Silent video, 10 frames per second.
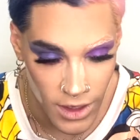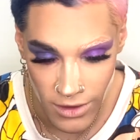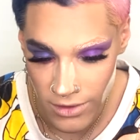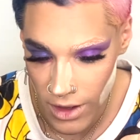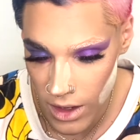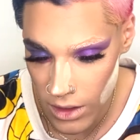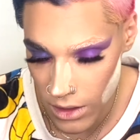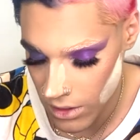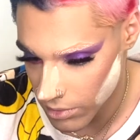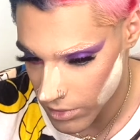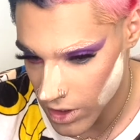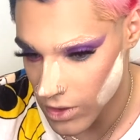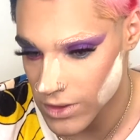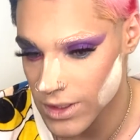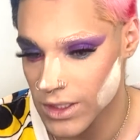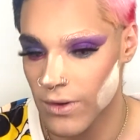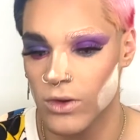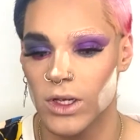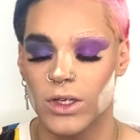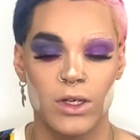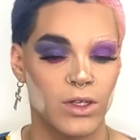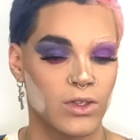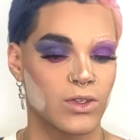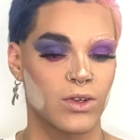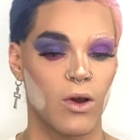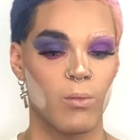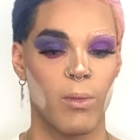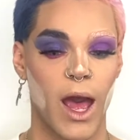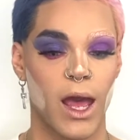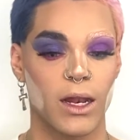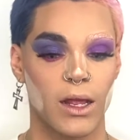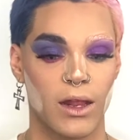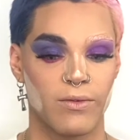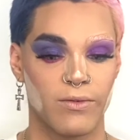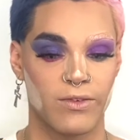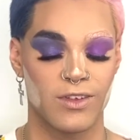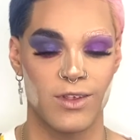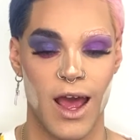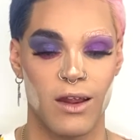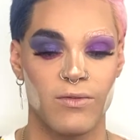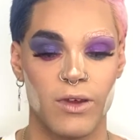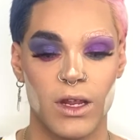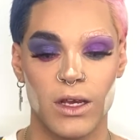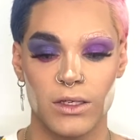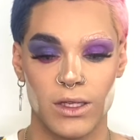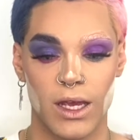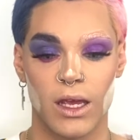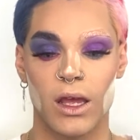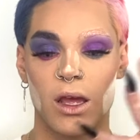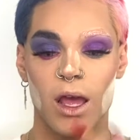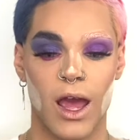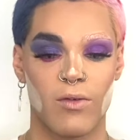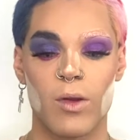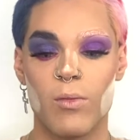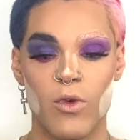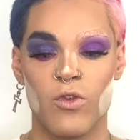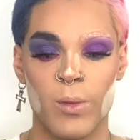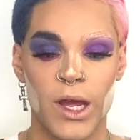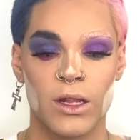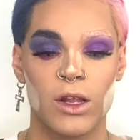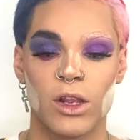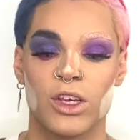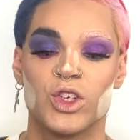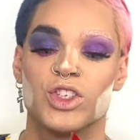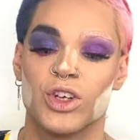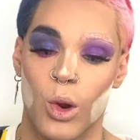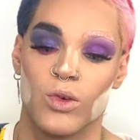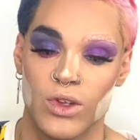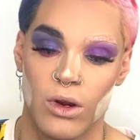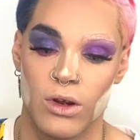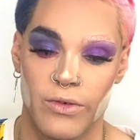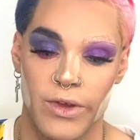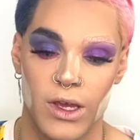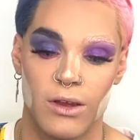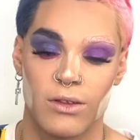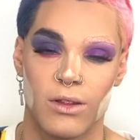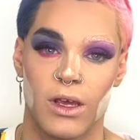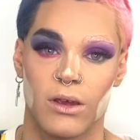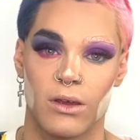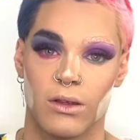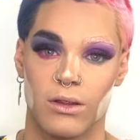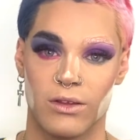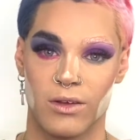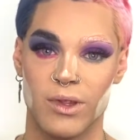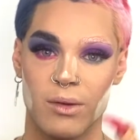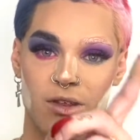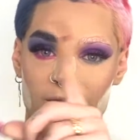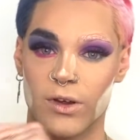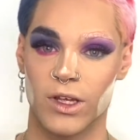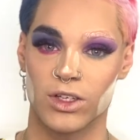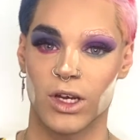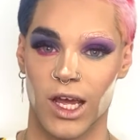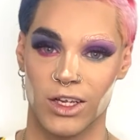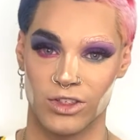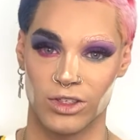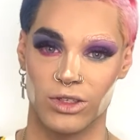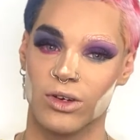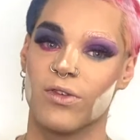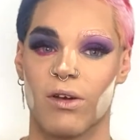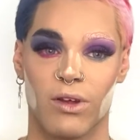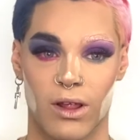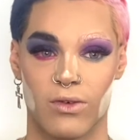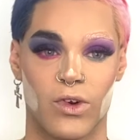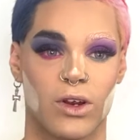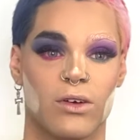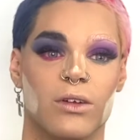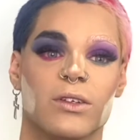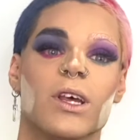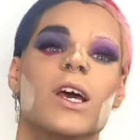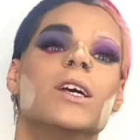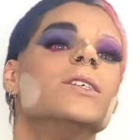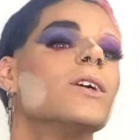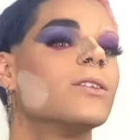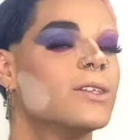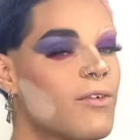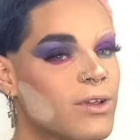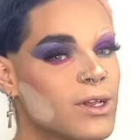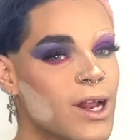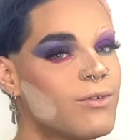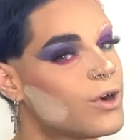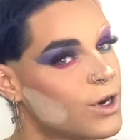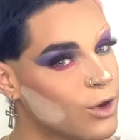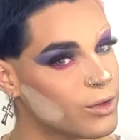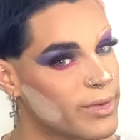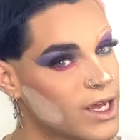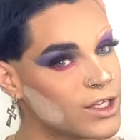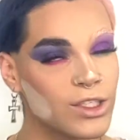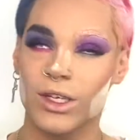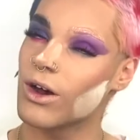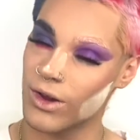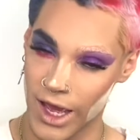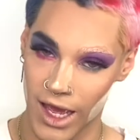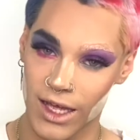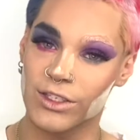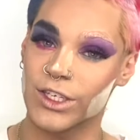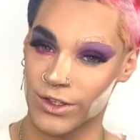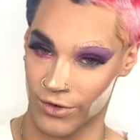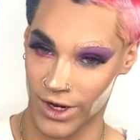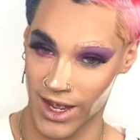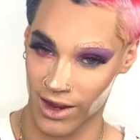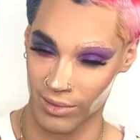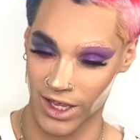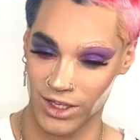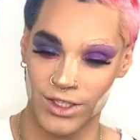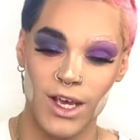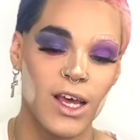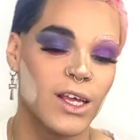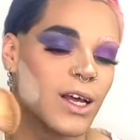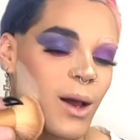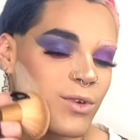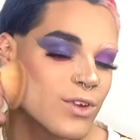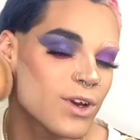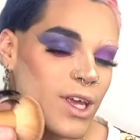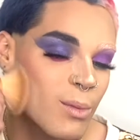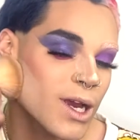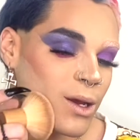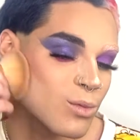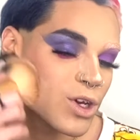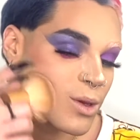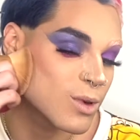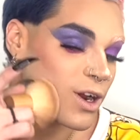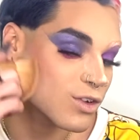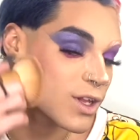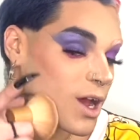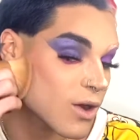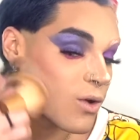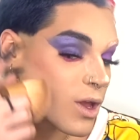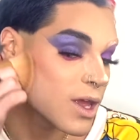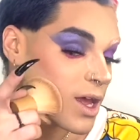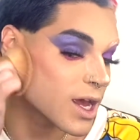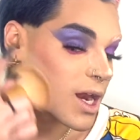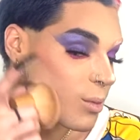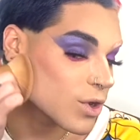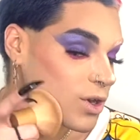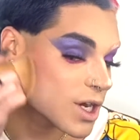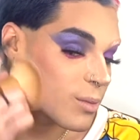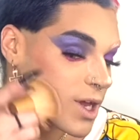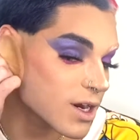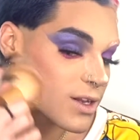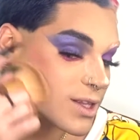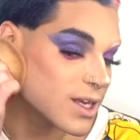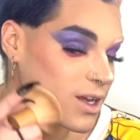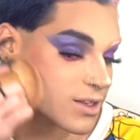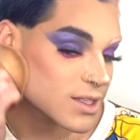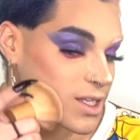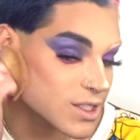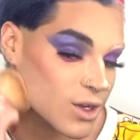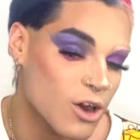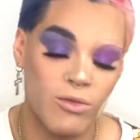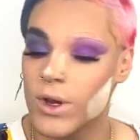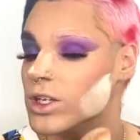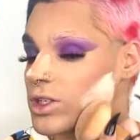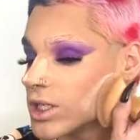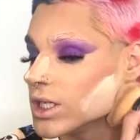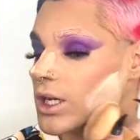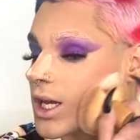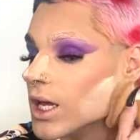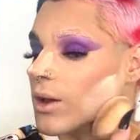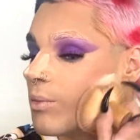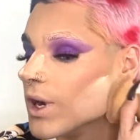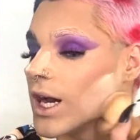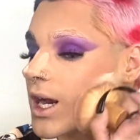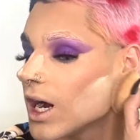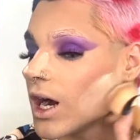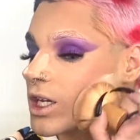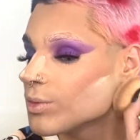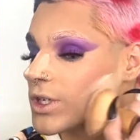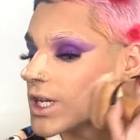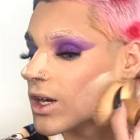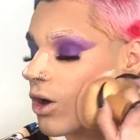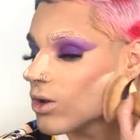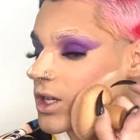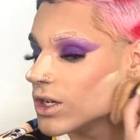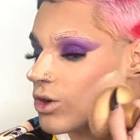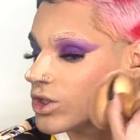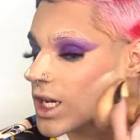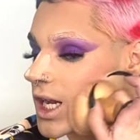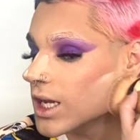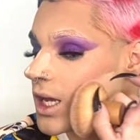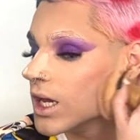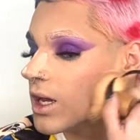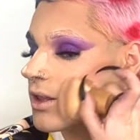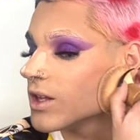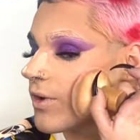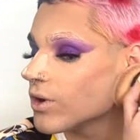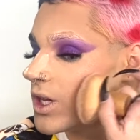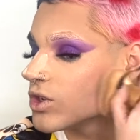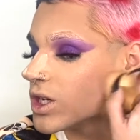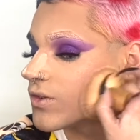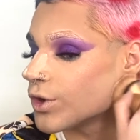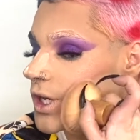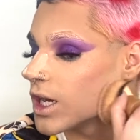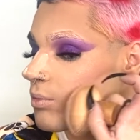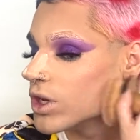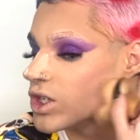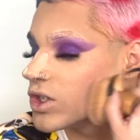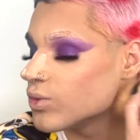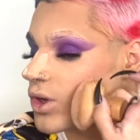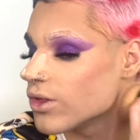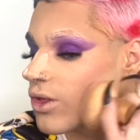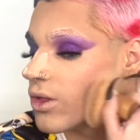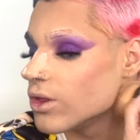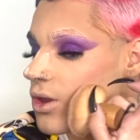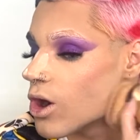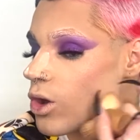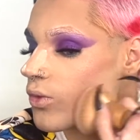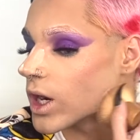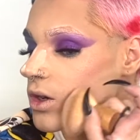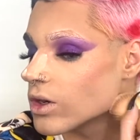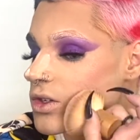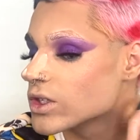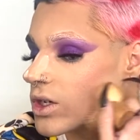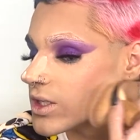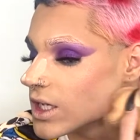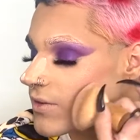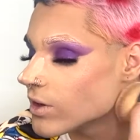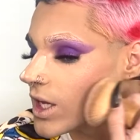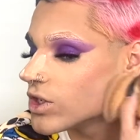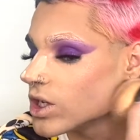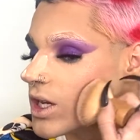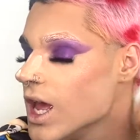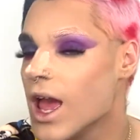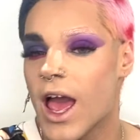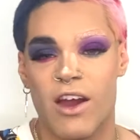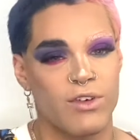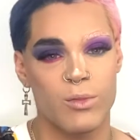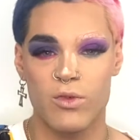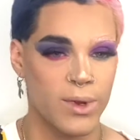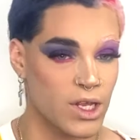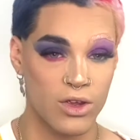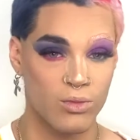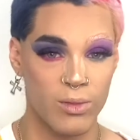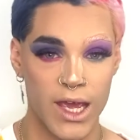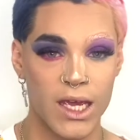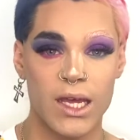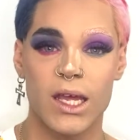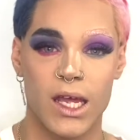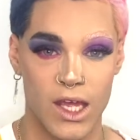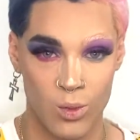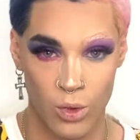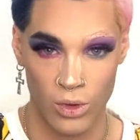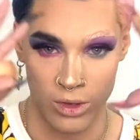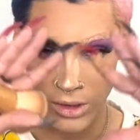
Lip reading: I said, because this foundation is so matte and satin finish, like every movement literally shows on your face. Like sometimes this foundation ages you if you have a lot of wrinkles. So definitely not for an old bitch, okay? Just for a young bitch. I'm just gonna get my kabuki brush now, and I'm gonna come and undust this off my cheek. But 100% Ultino shade, this foundation is for young bitches with no wrinkles, because this foundation, every movement you'd make, it will